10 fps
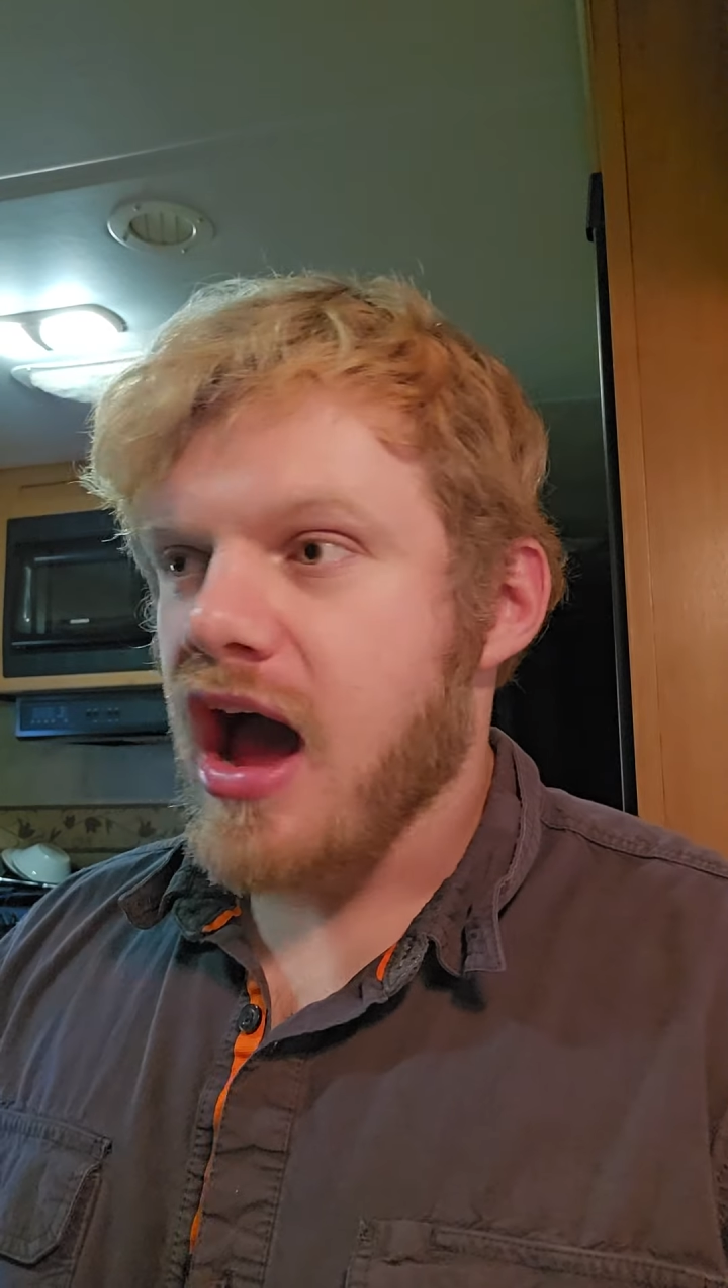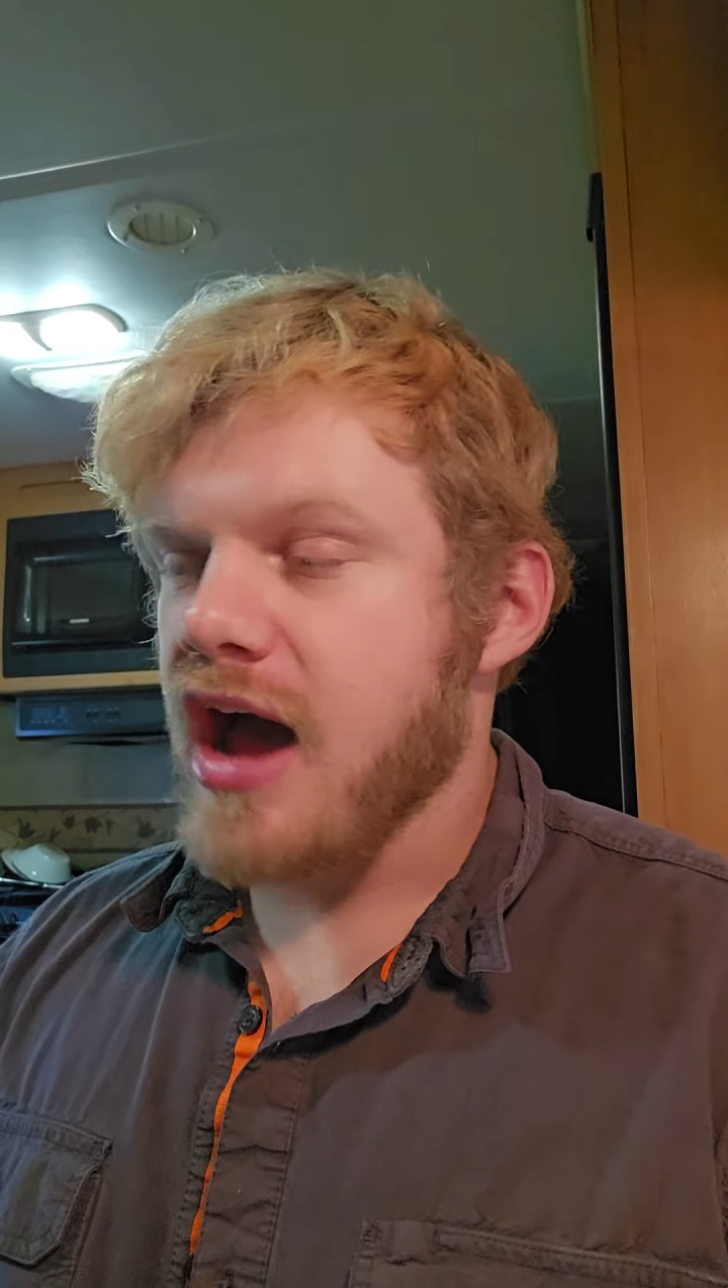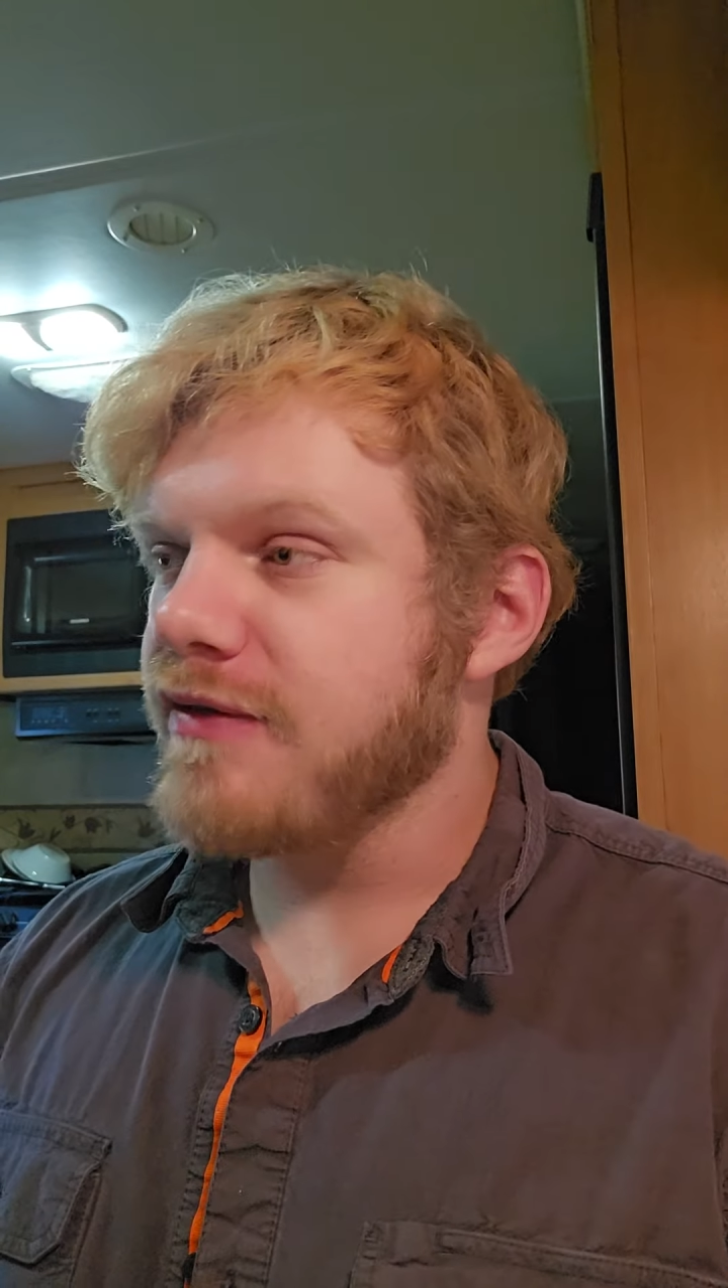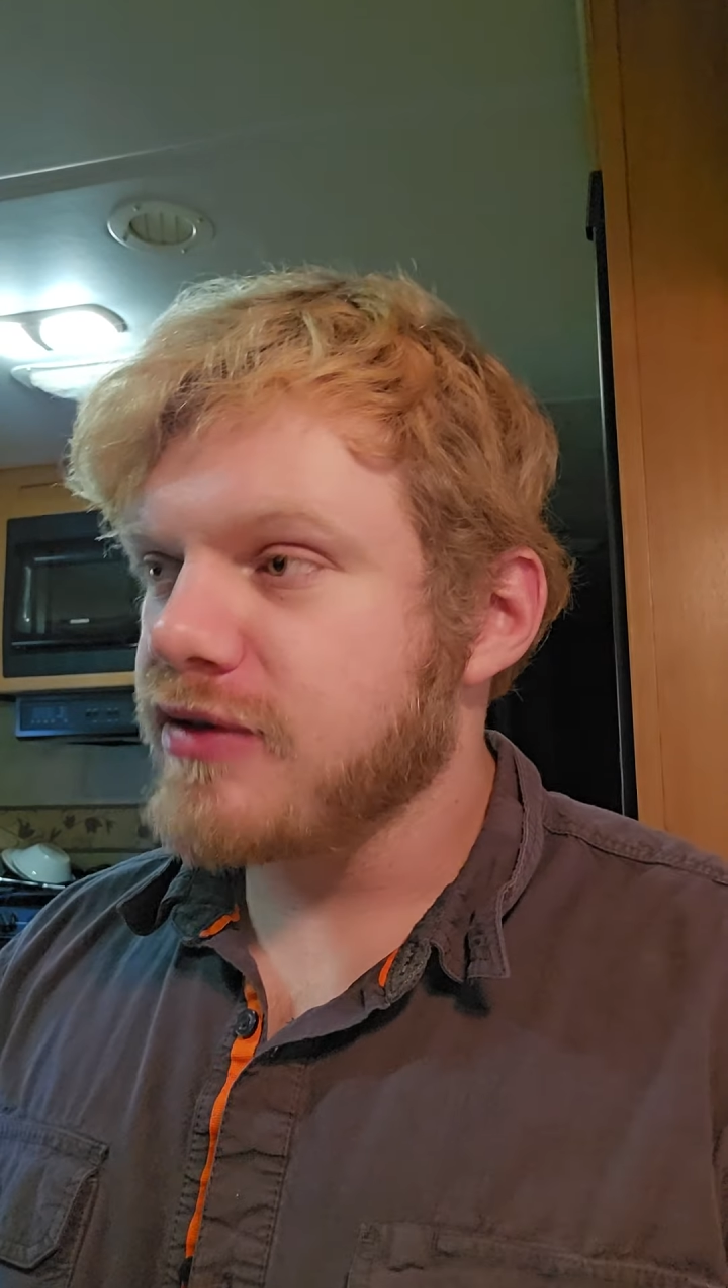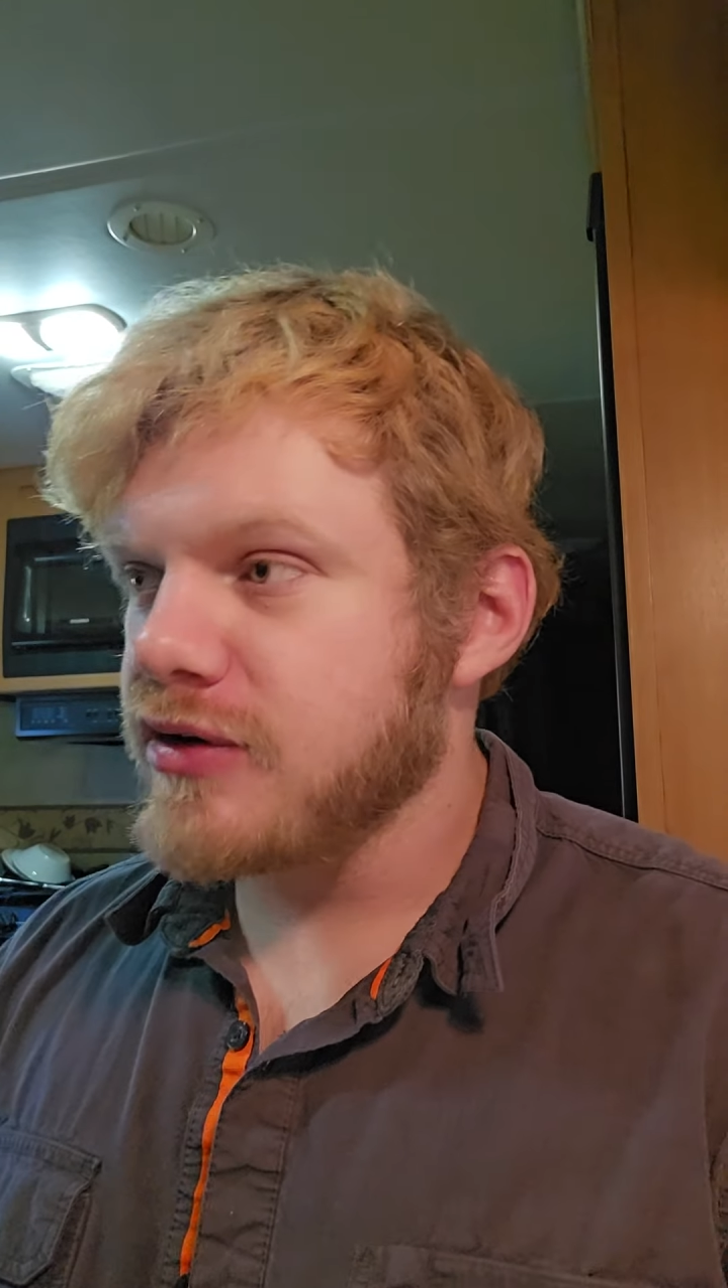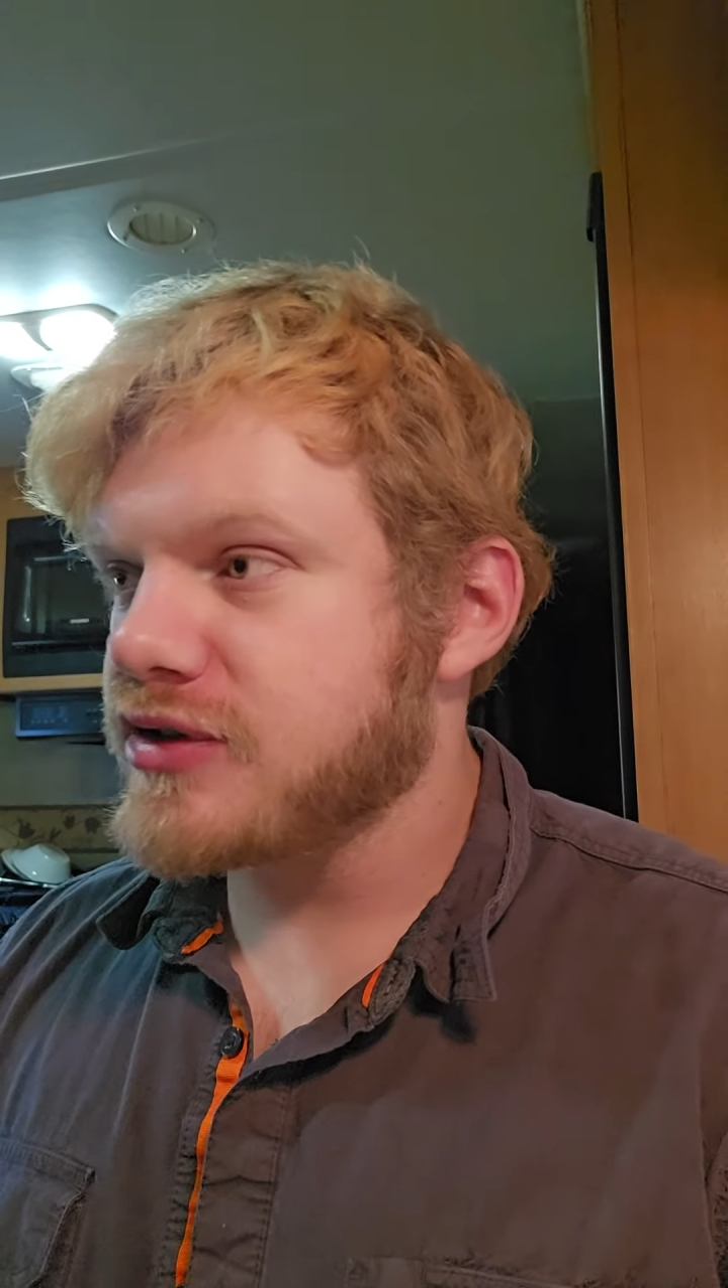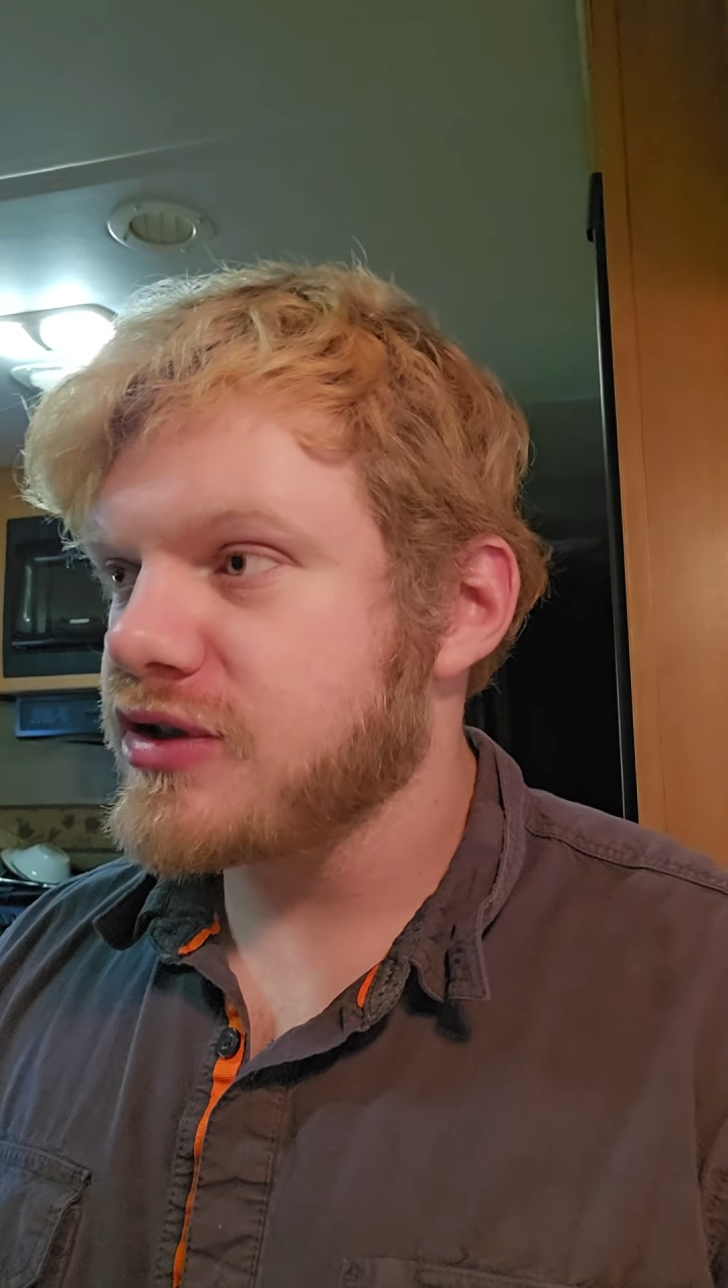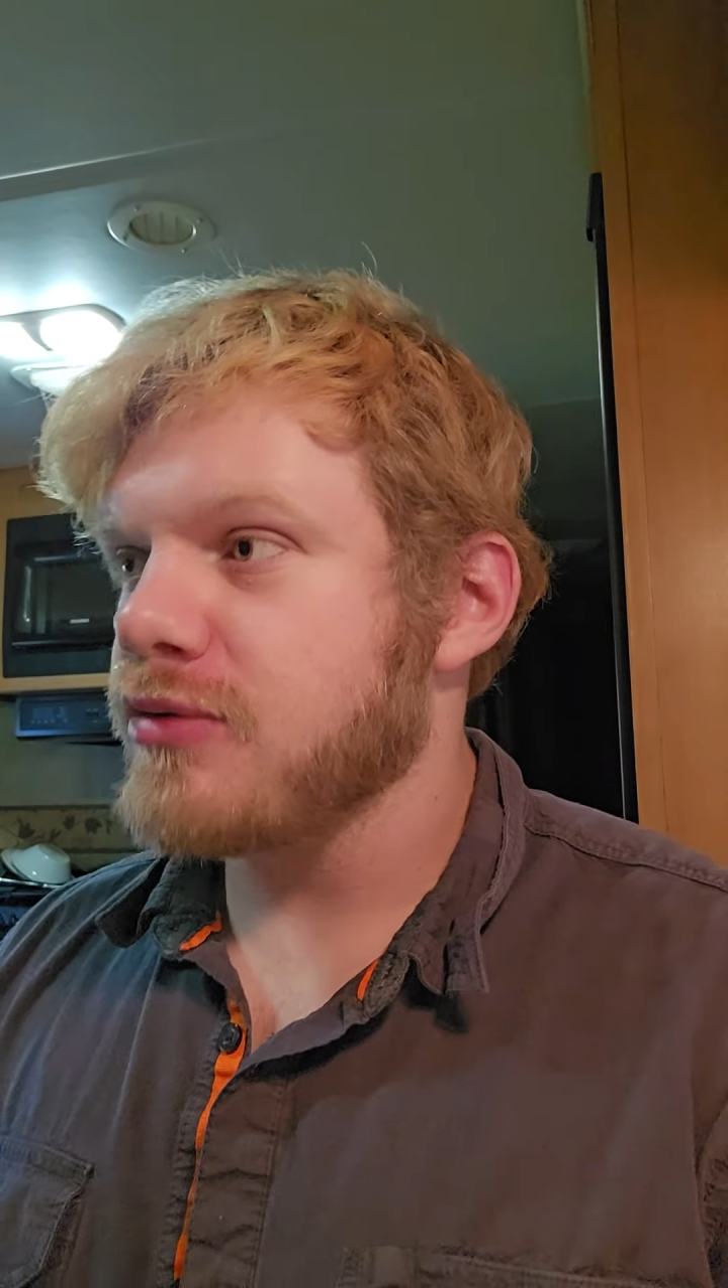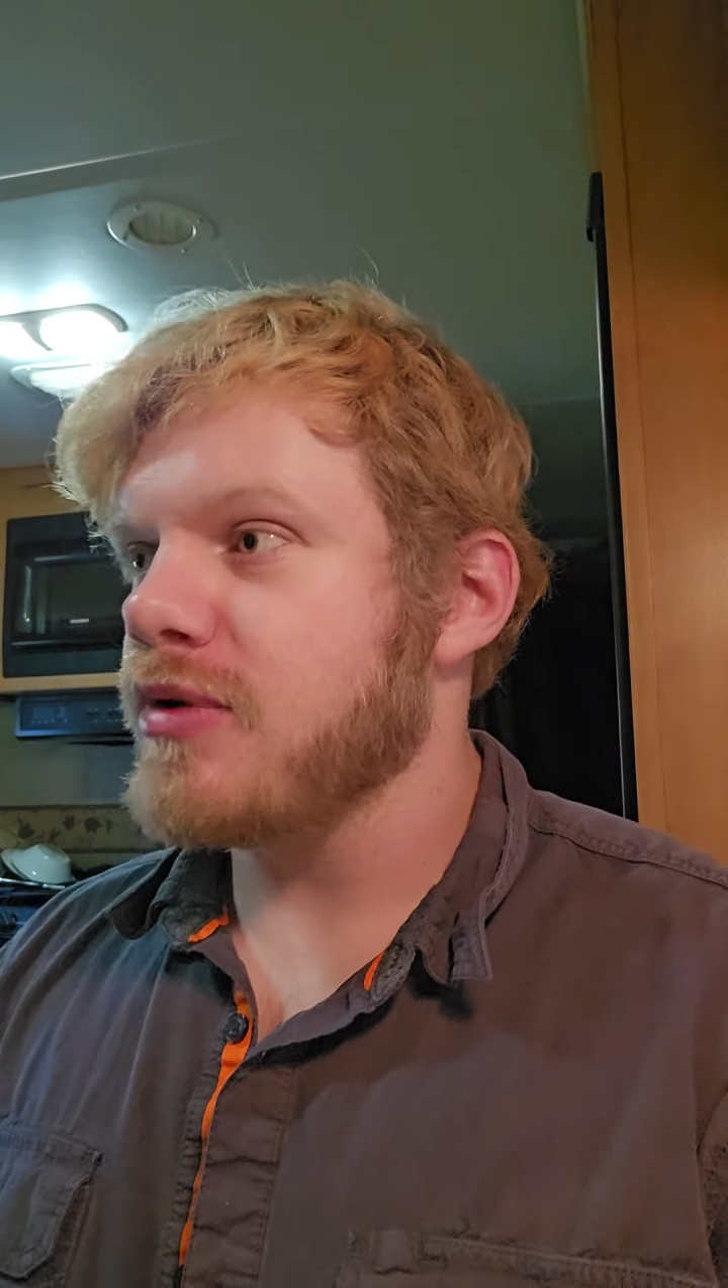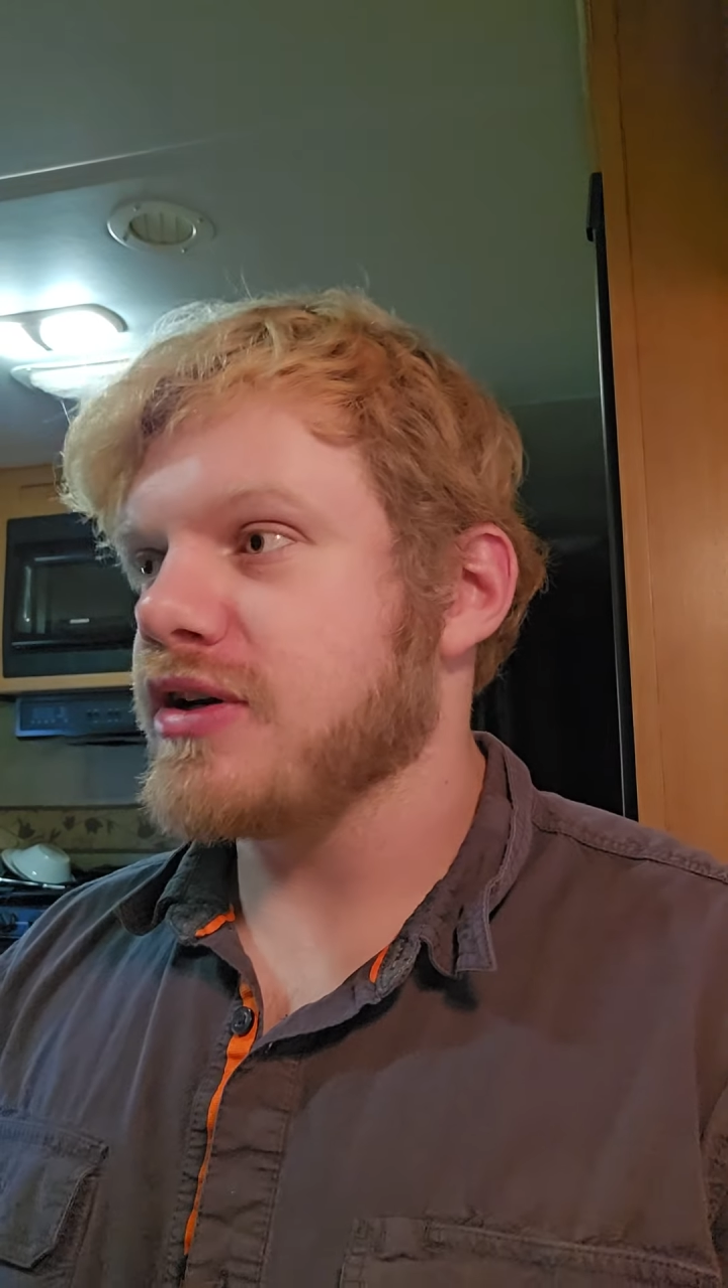I've learned
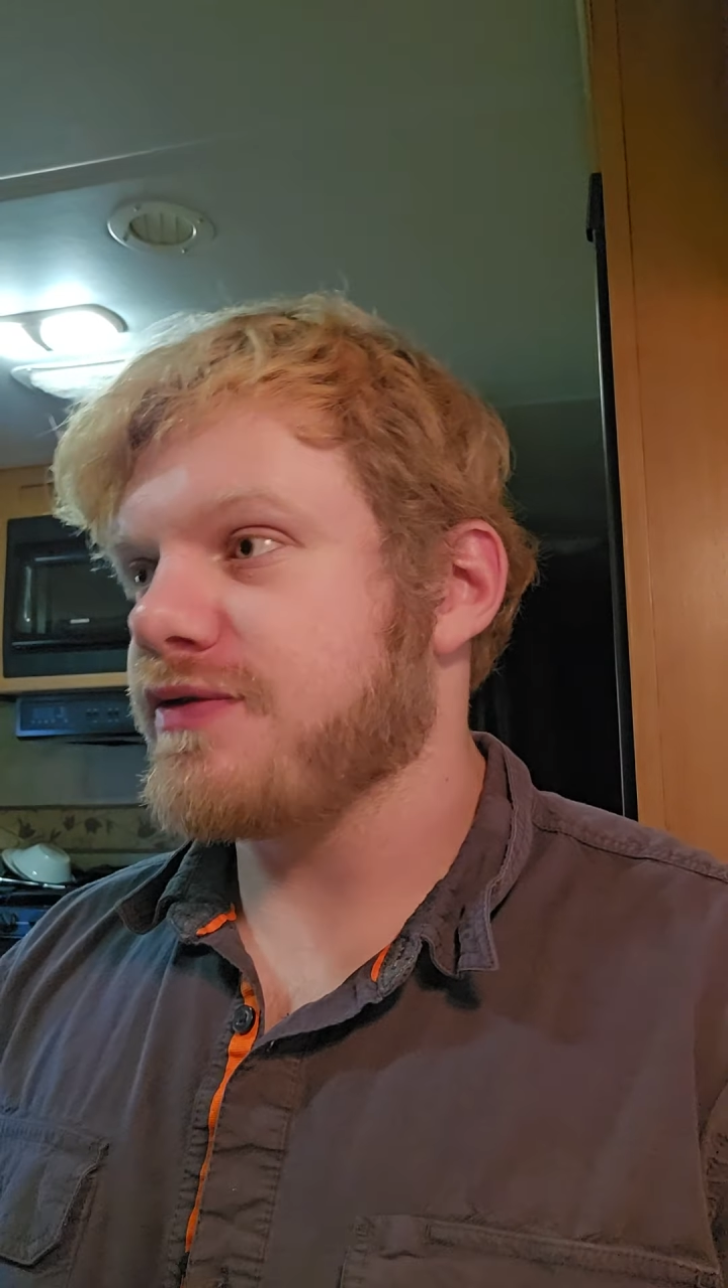so much